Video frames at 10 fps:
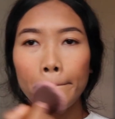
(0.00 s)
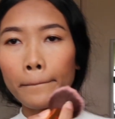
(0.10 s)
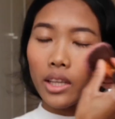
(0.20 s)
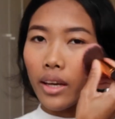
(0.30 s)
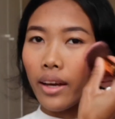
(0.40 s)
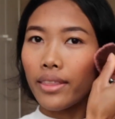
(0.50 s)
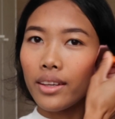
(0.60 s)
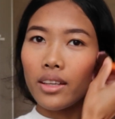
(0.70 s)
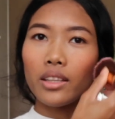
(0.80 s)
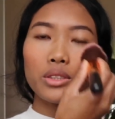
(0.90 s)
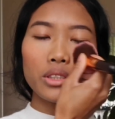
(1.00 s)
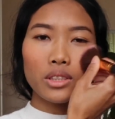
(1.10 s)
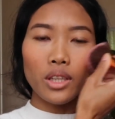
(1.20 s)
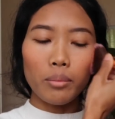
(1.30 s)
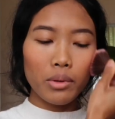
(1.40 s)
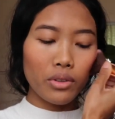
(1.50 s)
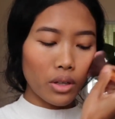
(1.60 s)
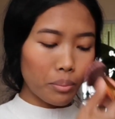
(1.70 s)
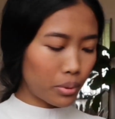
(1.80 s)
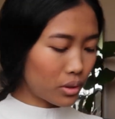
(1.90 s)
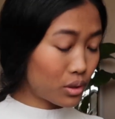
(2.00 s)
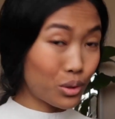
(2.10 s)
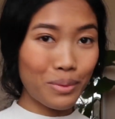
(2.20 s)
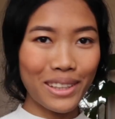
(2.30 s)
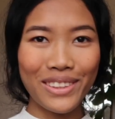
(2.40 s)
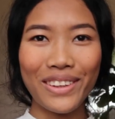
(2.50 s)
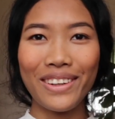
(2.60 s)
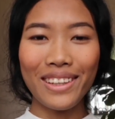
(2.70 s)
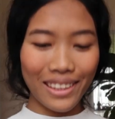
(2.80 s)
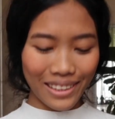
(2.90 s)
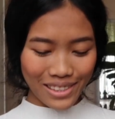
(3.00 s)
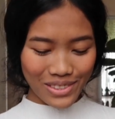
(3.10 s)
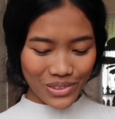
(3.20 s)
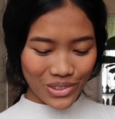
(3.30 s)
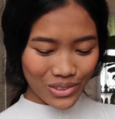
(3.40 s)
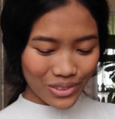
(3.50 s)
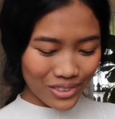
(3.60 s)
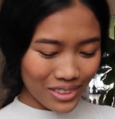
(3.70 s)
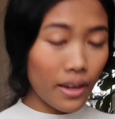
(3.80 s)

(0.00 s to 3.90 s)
Okay, I think I should stop before I put too much on as usual.